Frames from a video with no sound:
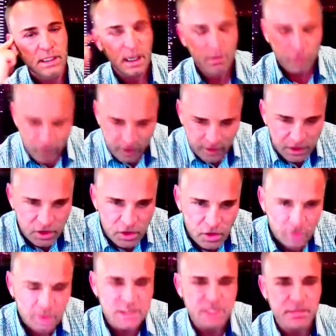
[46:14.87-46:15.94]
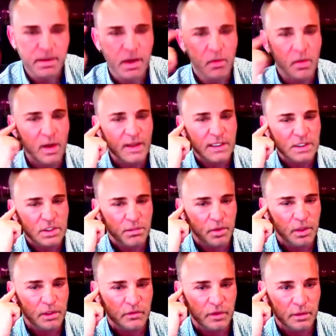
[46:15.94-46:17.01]
I'm really curious about why that's your
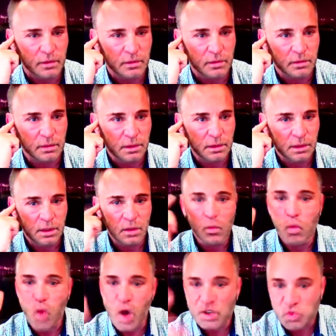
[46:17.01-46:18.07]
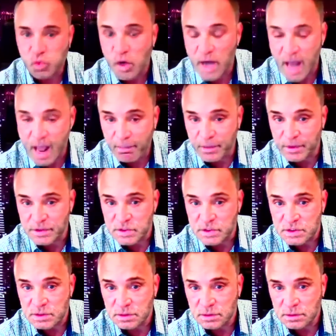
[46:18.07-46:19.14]
point of view. Watch what
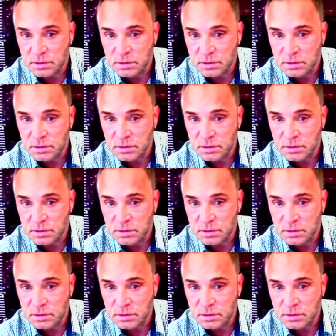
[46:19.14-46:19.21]
happens.